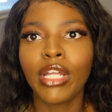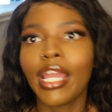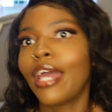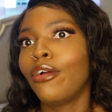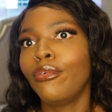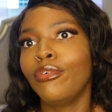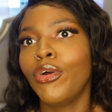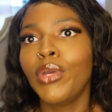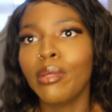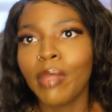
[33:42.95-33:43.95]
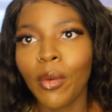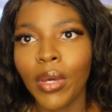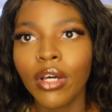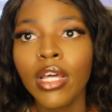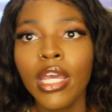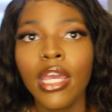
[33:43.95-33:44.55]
Like, I don't know him that well,